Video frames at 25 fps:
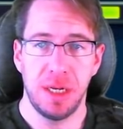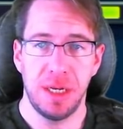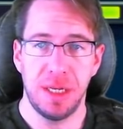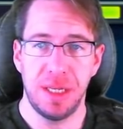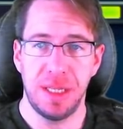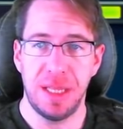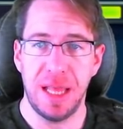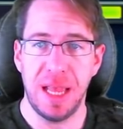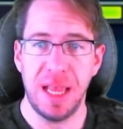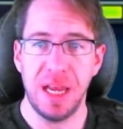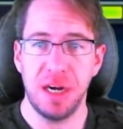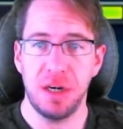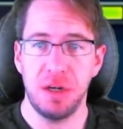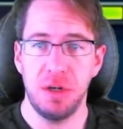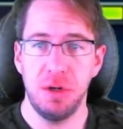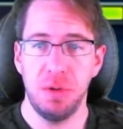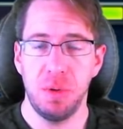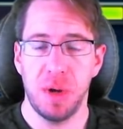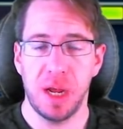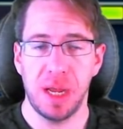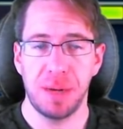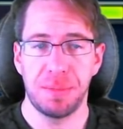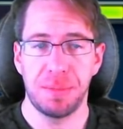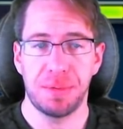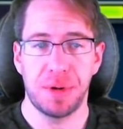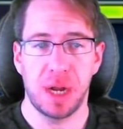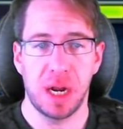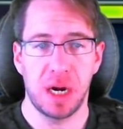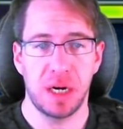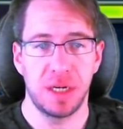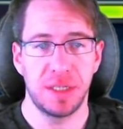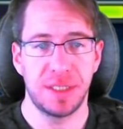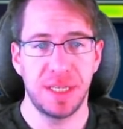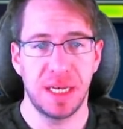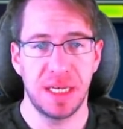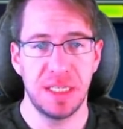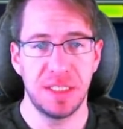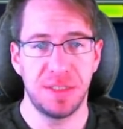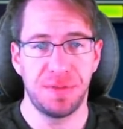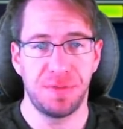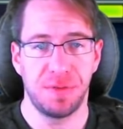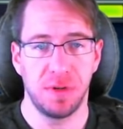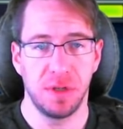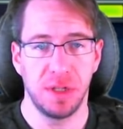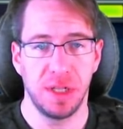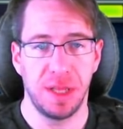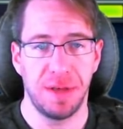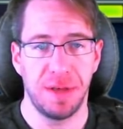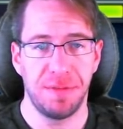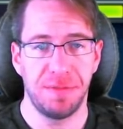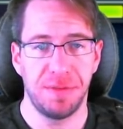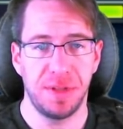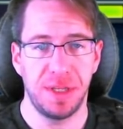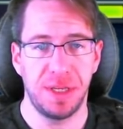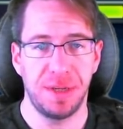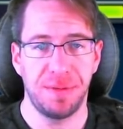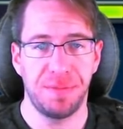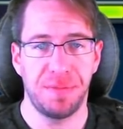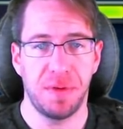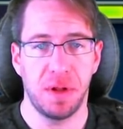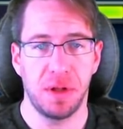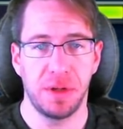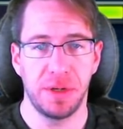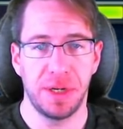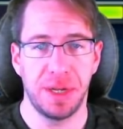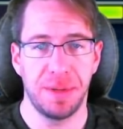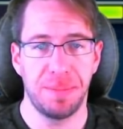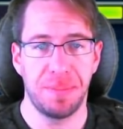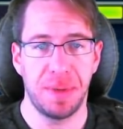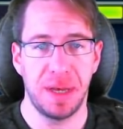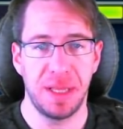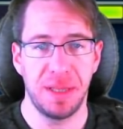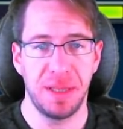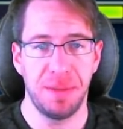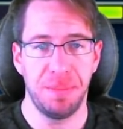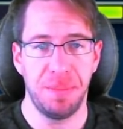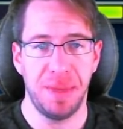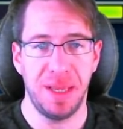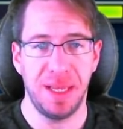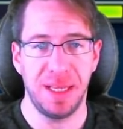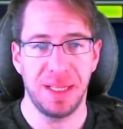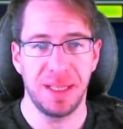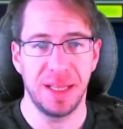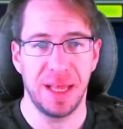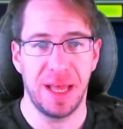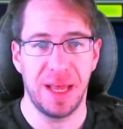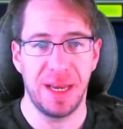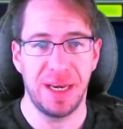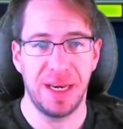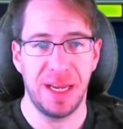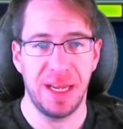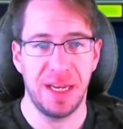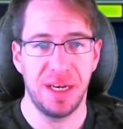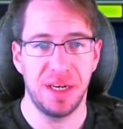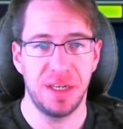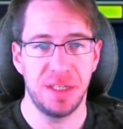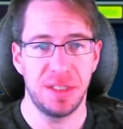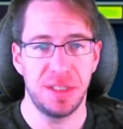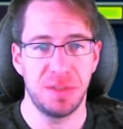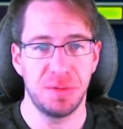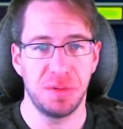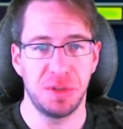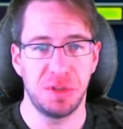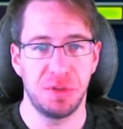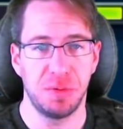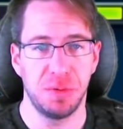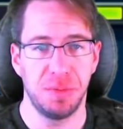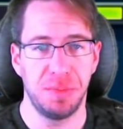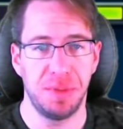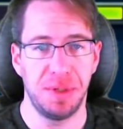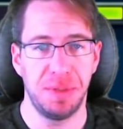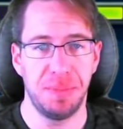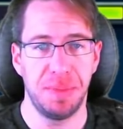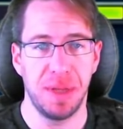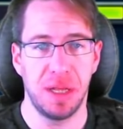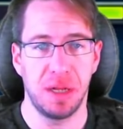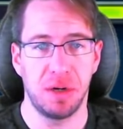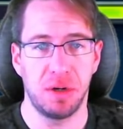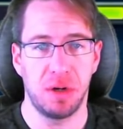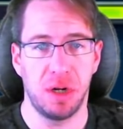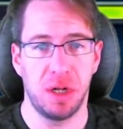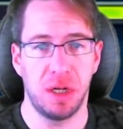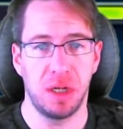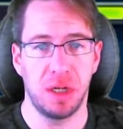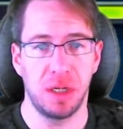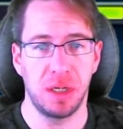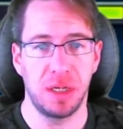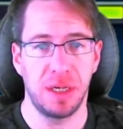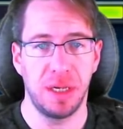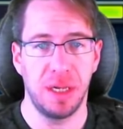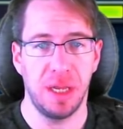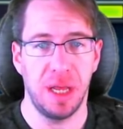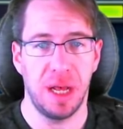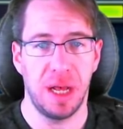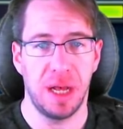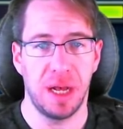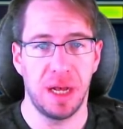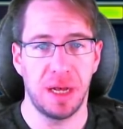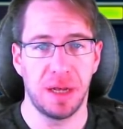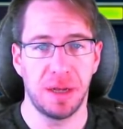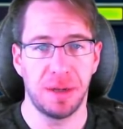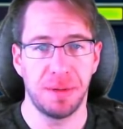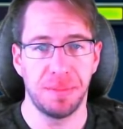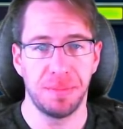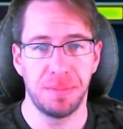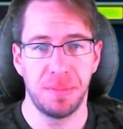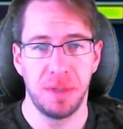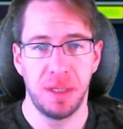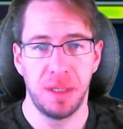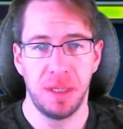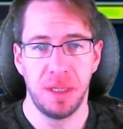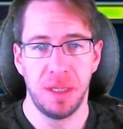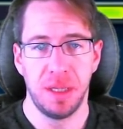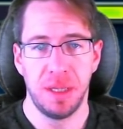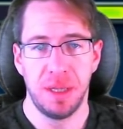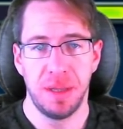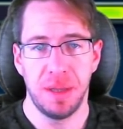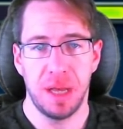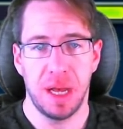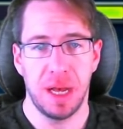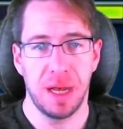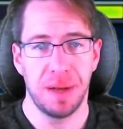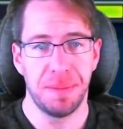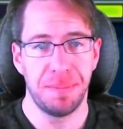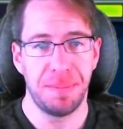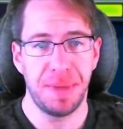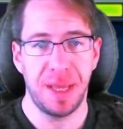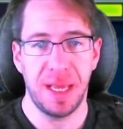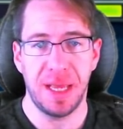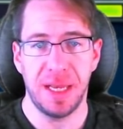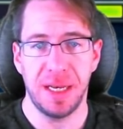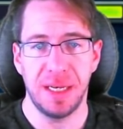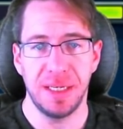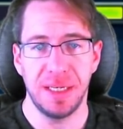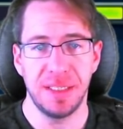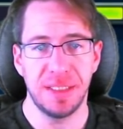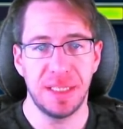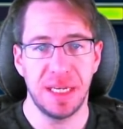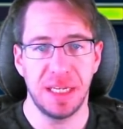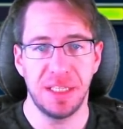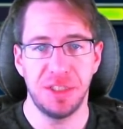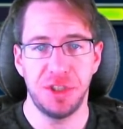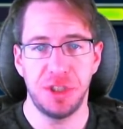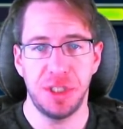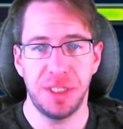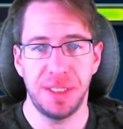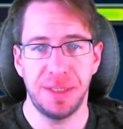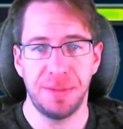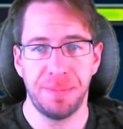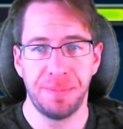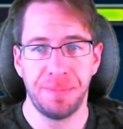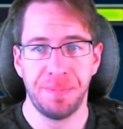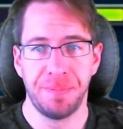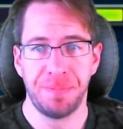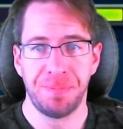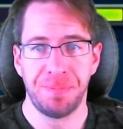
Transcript: They are who I prioritize for leveling, followed up by the main gladiators, which would be Belrog, Bane, Denji.